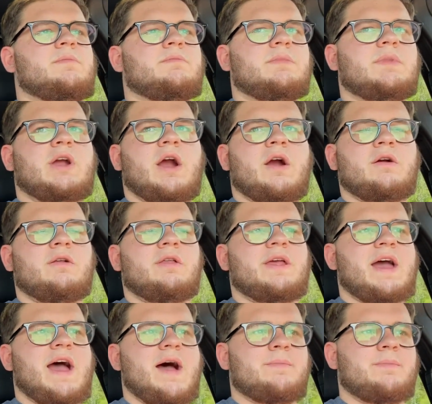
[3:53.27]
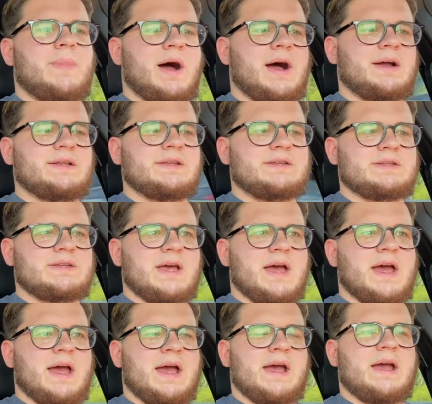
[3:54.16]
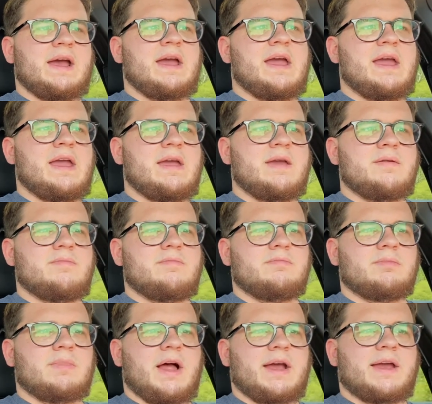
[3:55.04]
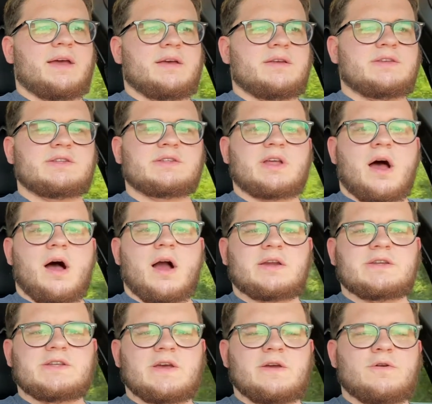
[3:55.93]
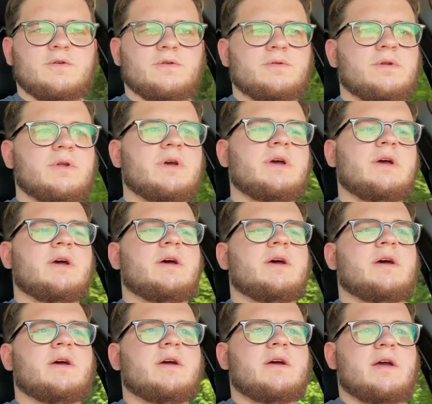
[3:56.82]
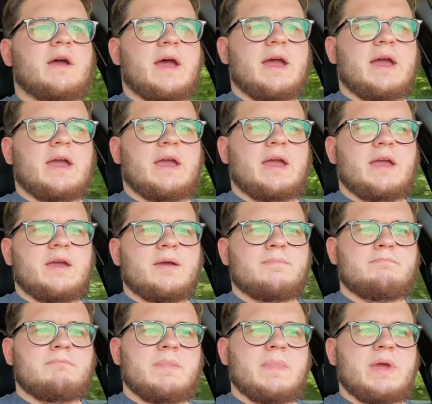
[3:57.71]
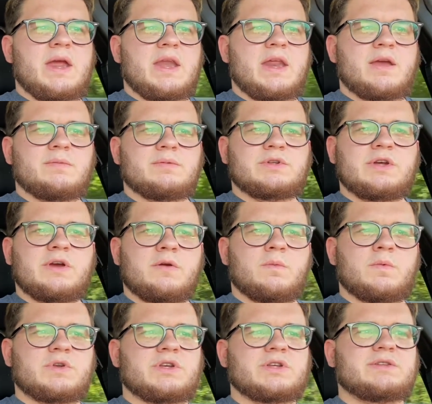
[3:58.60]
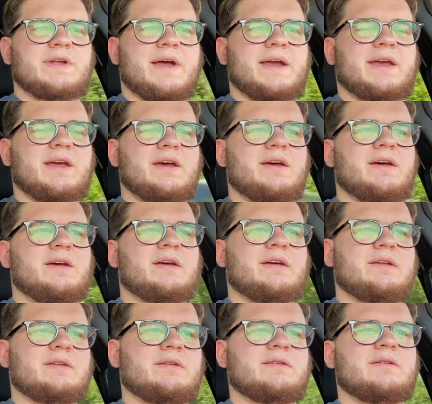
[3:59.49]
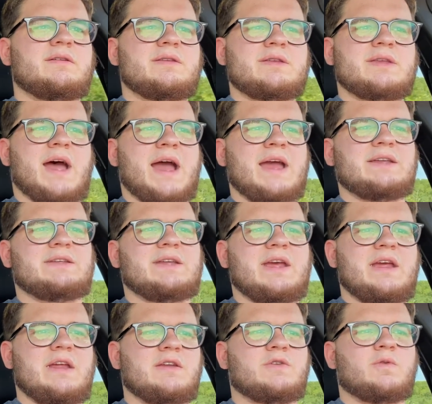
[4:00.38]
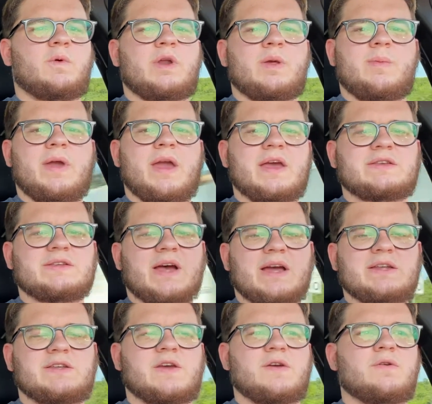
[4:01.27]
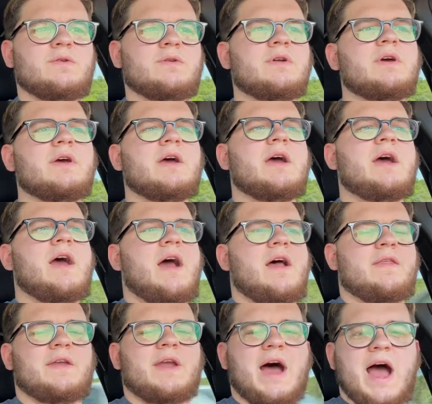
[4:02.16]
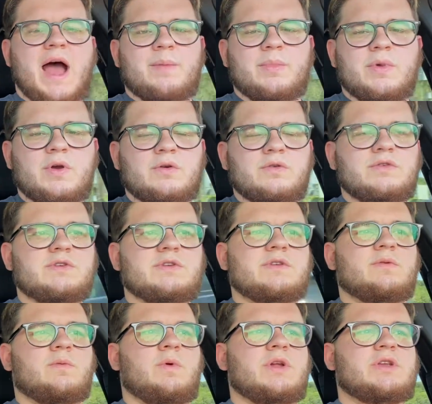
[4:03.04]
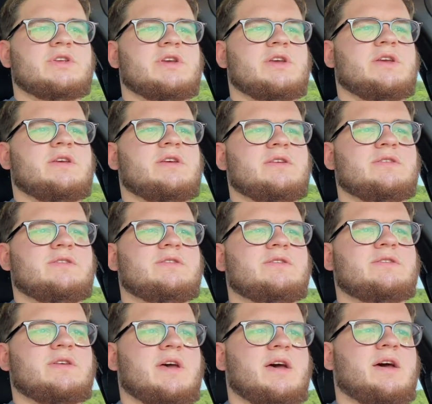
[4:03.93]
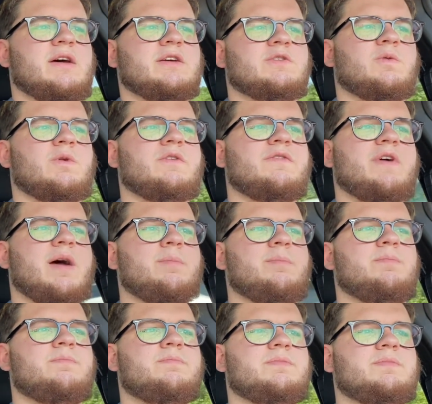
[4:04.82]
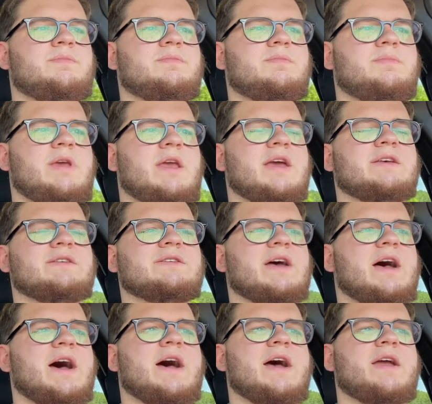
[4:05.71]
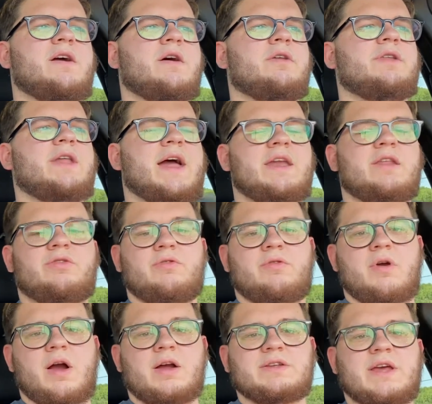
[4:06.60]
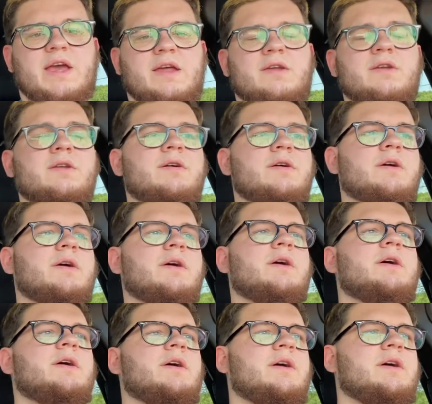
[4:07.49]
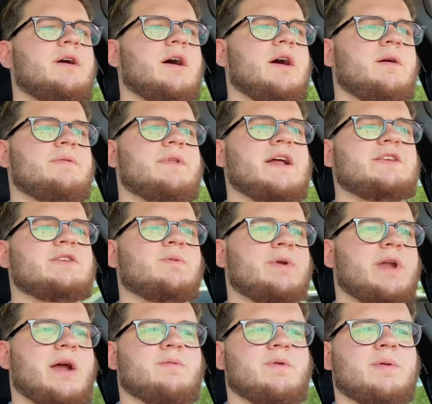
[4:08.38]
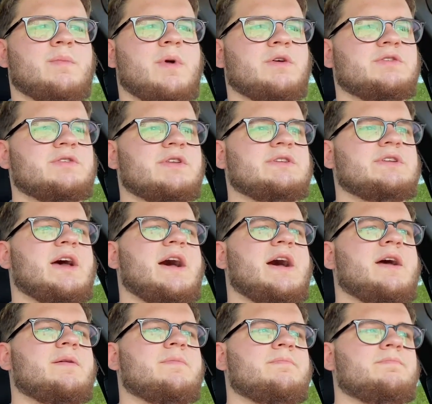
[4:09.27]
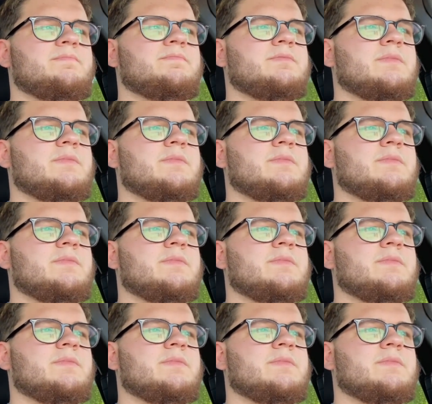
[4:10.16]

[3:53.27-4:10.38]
Currently I have mine set at a stock tune, a medium tune, which is like a 19-20 PSI tune, and then high boost, which is 25 PSI on 93 octane. That's the one I run most of the time.